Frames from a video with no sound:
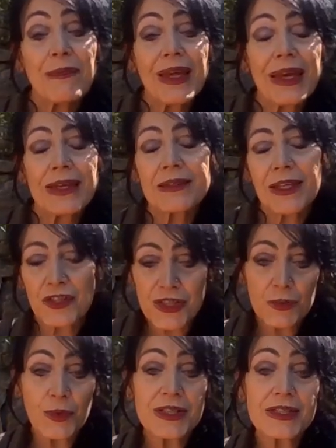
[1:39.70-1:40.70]
And I
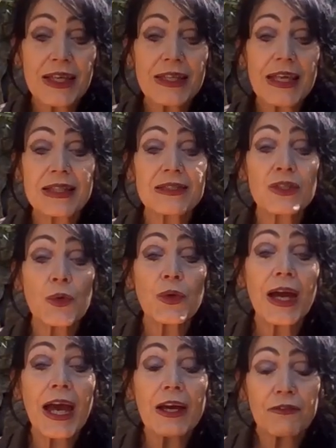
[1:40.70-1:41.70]
just want to say yes, no,
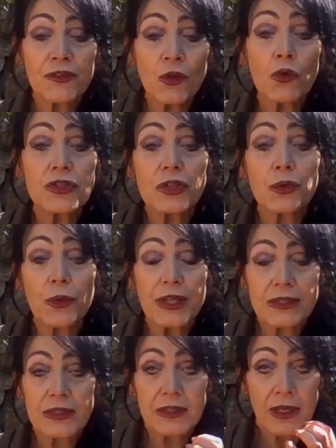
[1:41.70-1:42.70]
I have not
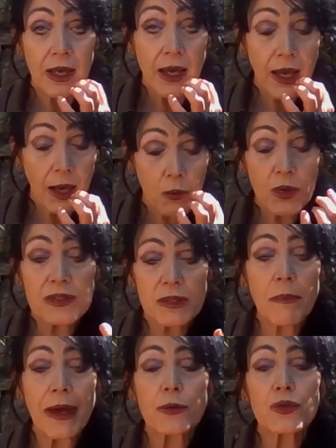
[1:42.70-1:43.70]
quit. I was
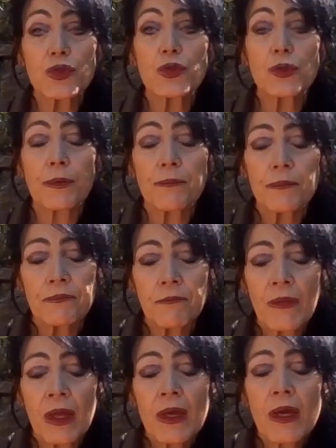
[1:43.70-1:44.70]
about to.
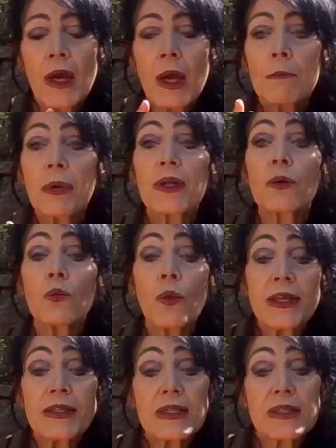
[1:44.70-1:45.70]
But on
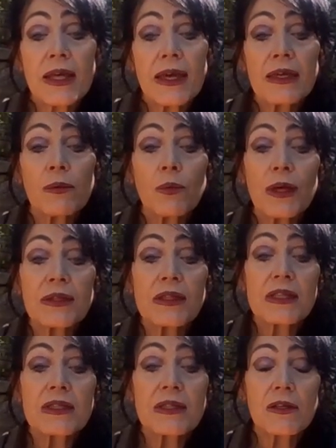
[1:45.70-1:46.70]
Wednesday, when
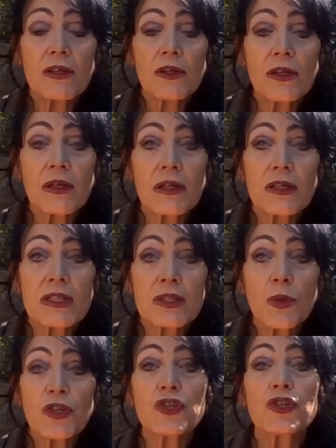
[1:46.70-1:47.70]
this
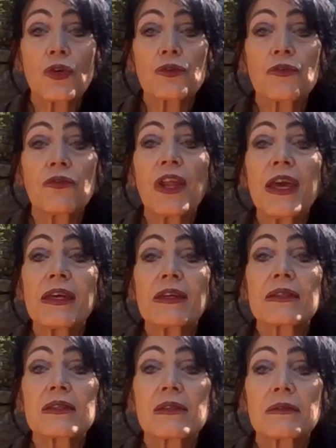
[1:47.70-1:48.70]
switch got
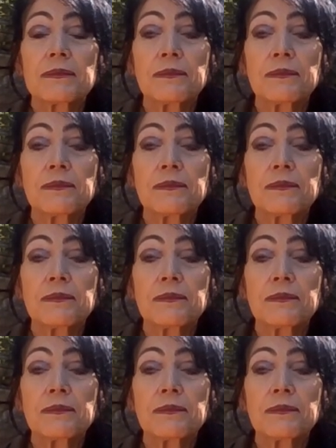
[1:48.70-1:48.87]
flicked,